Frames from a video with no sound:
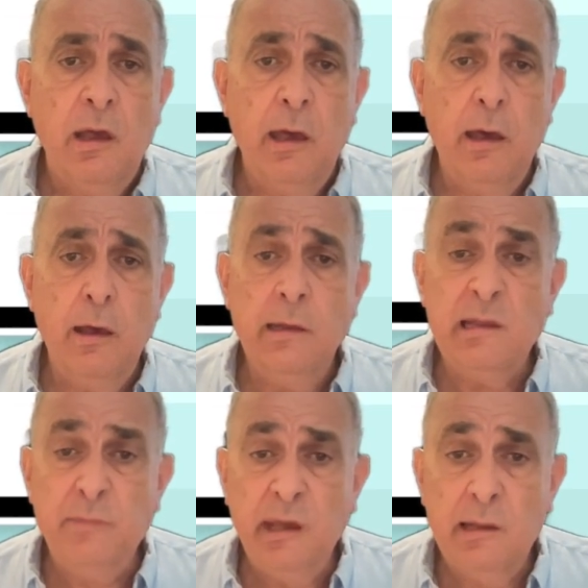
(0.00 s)

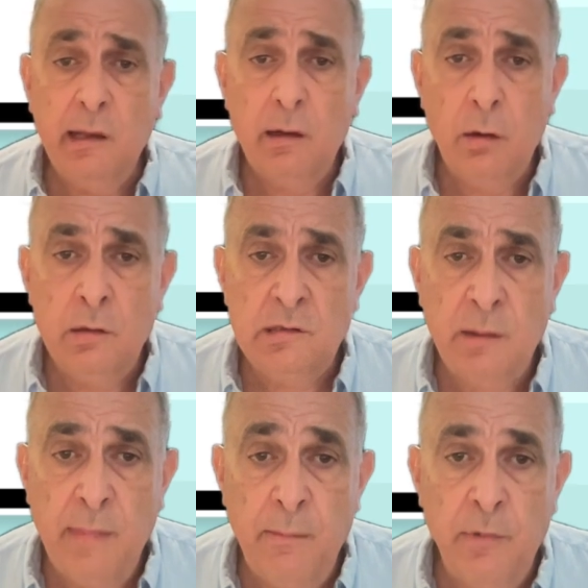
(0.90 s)
Let me click on
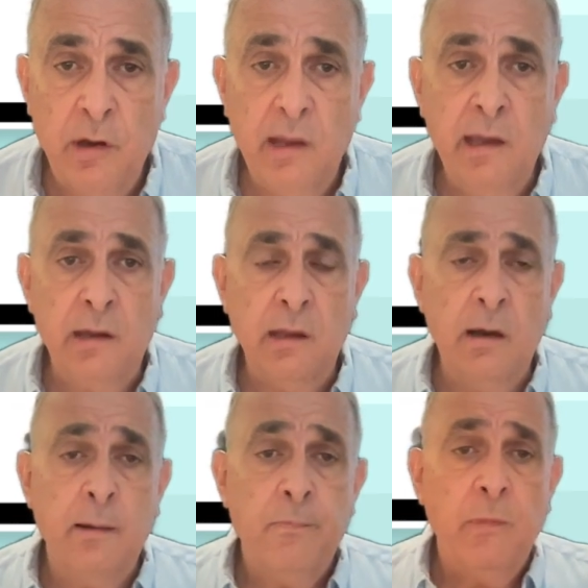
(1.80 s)
the member
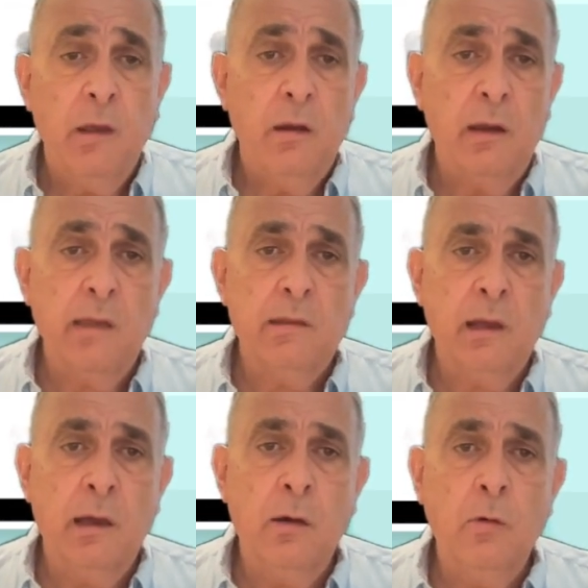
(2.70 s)
area. Right
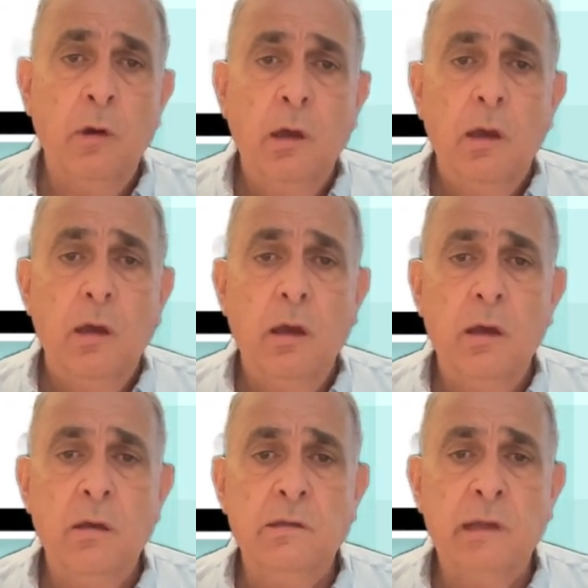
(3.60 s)
now,
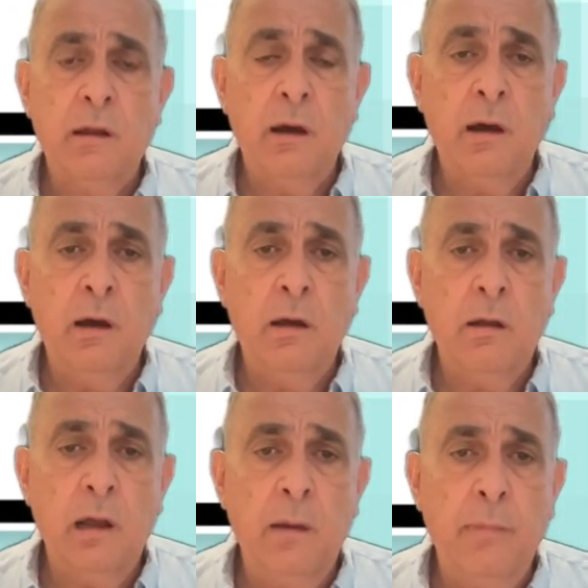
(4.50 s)
there
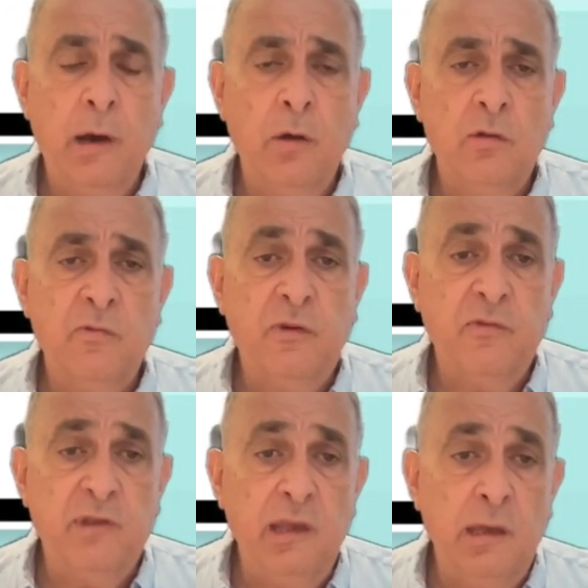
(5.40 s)
are about
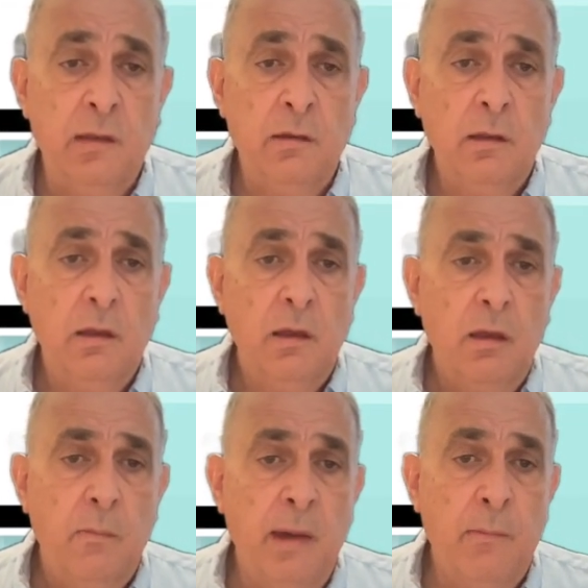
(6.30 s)
15
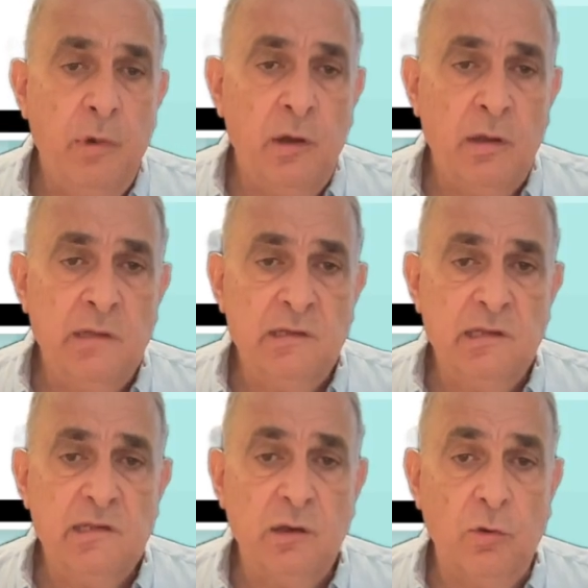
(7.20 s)
members in
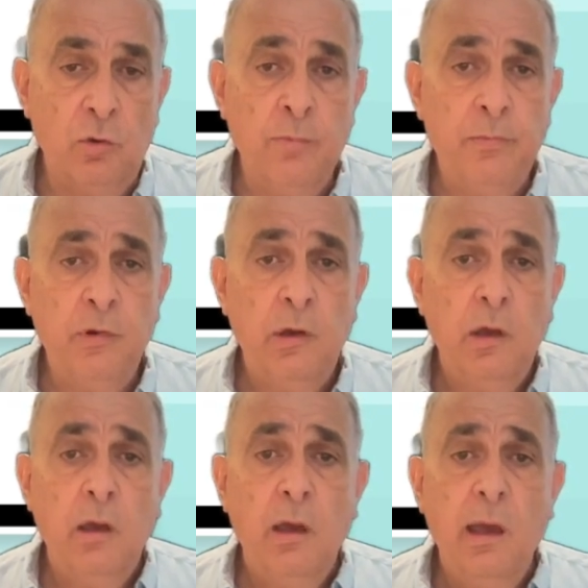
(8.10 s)
this group.
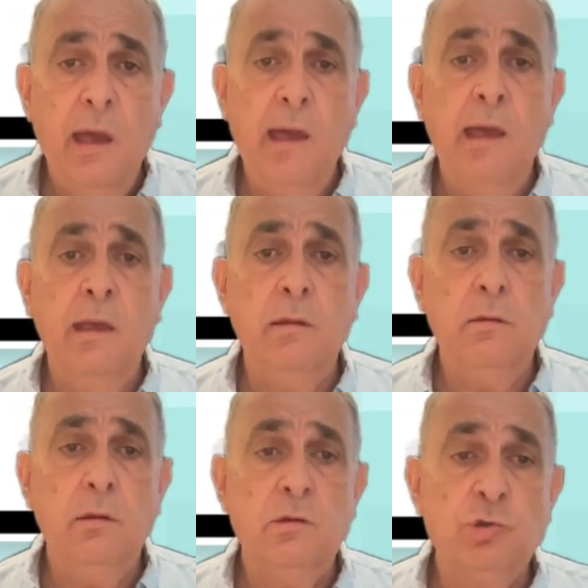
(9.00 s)

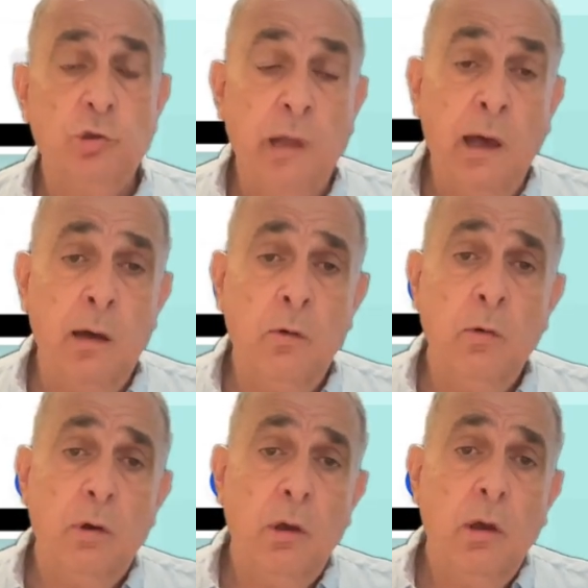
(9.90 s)
And so
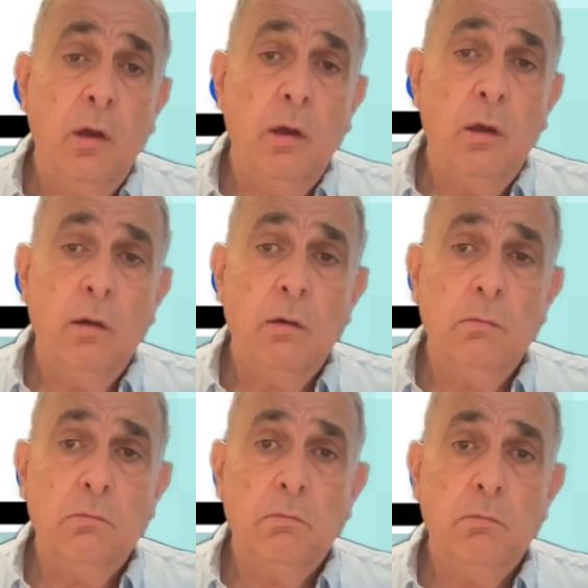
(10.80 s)
now,
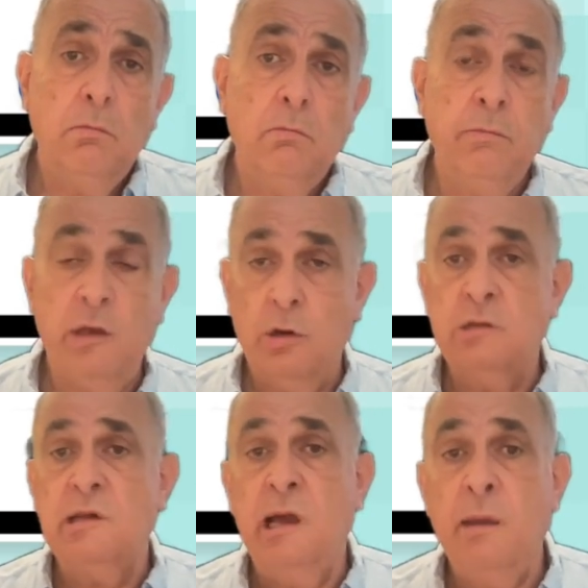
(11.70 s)

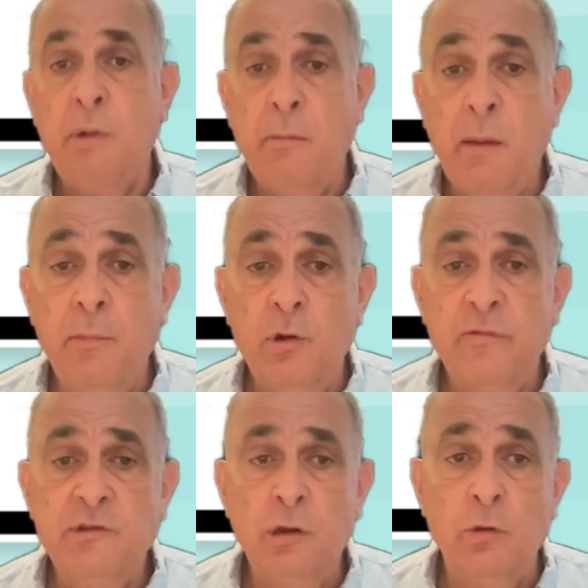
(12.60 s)
because I am a member
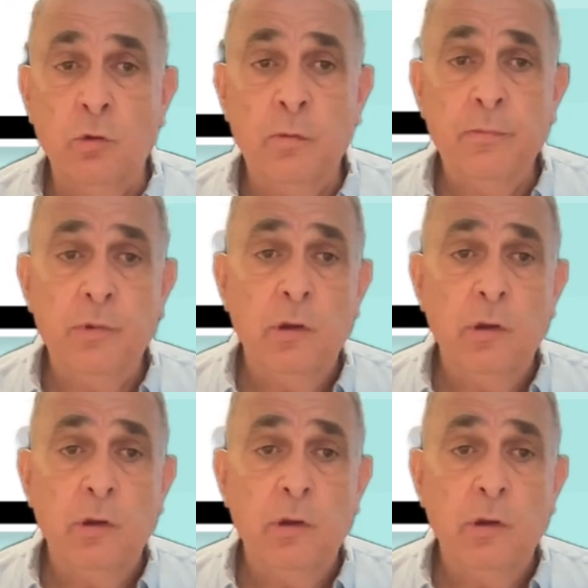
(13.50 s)
of the group,